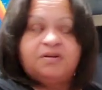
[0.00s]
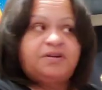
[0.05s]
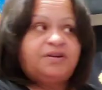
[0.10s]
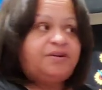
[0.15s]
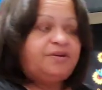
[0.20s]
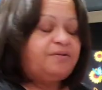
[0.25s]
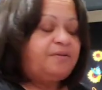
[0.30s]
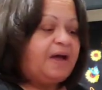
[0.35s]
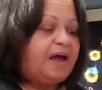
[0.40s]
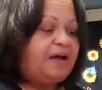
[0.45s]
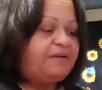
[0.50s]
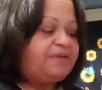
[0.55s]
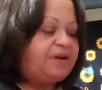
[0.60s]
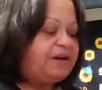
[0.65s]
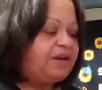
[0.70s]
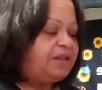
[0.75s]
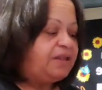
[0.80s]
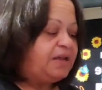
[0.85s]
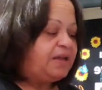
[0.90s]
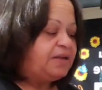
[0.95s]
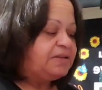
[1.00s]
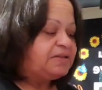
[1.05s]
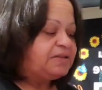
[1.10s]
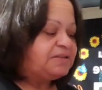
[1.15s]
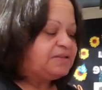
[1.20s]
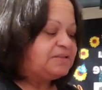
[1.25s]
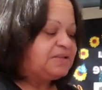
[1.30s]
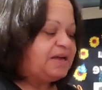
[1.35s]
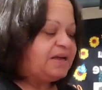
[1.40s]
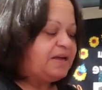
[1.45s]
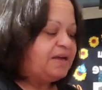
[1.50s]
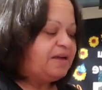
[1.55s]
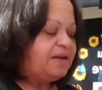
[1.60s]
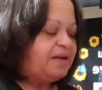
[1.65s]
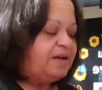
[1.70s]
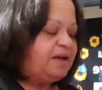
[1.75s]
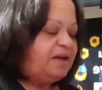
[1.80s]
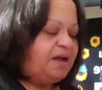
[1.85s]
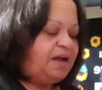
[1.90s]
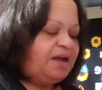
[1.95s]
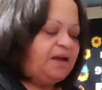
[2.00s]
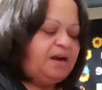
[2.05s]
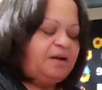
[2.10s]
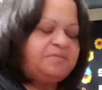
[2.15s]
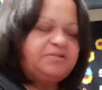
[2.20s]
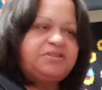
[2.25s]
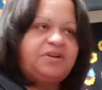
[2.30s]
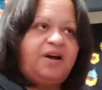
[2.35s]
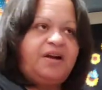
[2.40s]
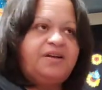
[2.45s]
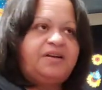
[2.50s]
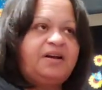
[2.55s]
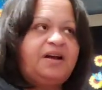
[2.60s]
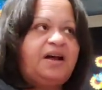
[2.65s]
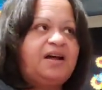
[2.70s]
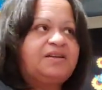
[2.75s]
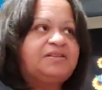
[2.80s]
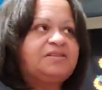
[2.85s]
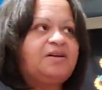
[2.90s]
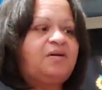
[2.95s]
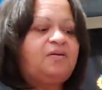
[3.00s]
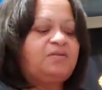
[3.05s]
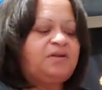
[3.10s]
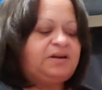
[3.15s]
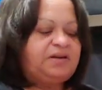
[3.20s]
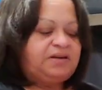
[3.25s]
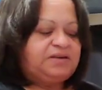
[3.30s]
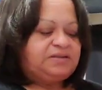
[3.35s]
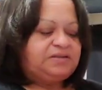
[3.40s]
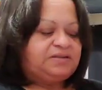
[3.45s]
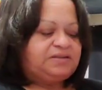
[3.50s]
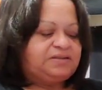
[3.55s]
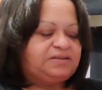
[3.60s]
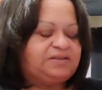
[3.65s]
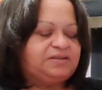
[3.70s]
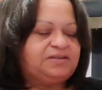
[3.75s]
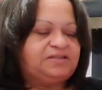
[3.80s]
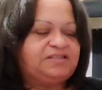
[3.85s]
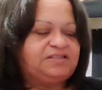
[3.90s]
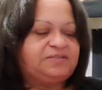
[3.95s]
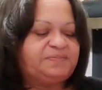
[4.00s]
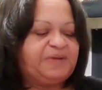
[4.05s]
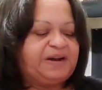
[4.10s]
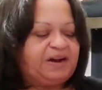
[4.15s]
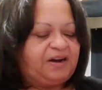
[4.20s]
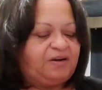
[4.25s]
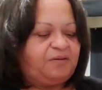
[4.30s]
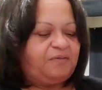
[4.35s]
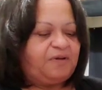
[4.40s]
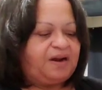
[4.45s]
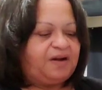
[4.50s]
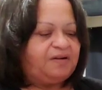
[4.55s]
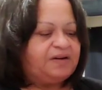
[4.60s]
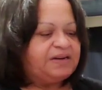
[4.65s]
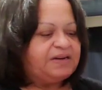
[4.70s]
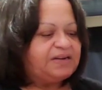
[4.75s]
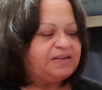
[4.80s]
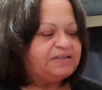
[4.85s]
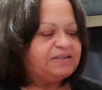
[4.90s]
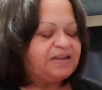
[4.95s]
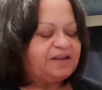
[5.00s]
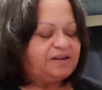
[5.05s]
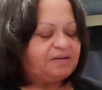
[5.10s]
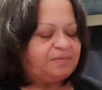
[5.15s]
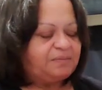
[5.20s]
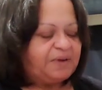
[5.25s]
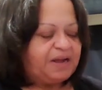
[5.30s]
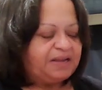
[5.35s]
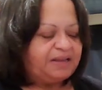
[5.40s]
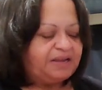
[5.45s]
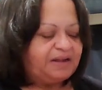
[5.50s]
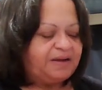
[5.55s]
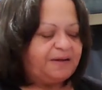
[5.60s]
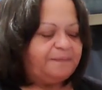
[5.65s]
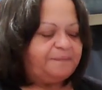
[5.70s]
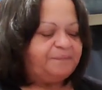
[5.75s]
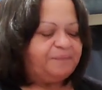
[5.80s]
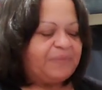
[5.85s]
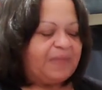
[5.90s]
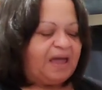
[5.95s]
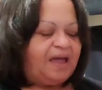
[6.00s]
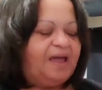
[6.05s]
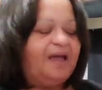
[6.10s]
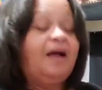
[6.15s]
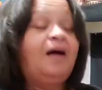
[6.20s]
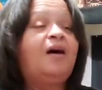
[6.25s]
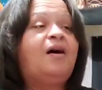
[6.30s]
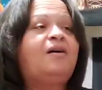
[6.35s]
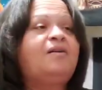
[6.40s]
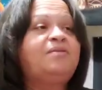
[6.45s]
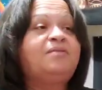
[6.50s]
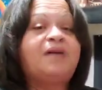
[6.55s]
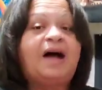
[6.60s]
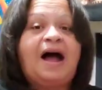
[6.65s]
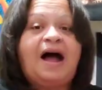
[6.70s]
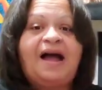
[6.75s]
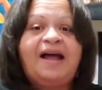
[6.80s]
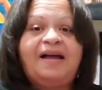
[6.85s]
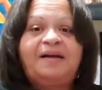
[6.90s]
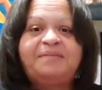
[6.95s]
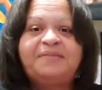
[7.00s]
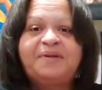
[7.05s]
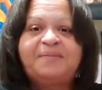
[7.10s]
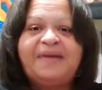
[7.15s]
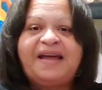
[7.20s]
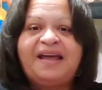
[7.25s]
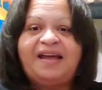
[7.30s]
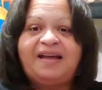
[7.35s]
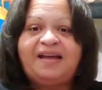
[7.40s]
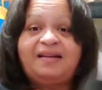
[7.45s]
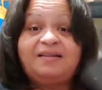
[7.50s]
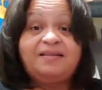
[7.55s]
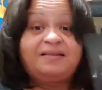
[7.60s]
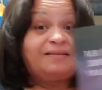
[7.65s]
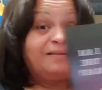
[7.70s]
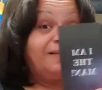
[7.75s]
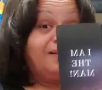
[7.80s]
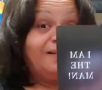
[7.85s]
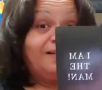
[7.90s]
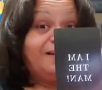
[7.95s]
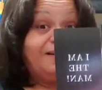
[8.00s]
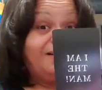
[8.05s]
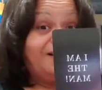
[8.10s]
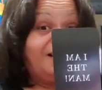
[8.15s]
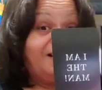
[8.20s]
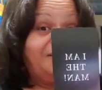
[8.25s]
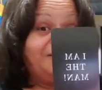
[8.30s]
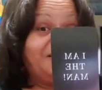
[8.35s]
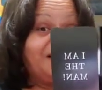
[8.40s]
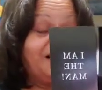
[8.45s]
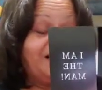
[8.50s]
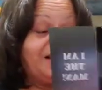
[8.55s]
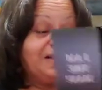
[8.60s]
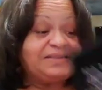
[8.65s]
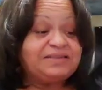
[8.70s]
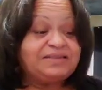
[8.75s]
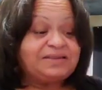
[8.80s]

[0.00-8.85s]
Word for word: Do you have anything to say? And I'm sorry, you guys, Odin is spinning around in his kennel back there. Oh, I am the man. Okay,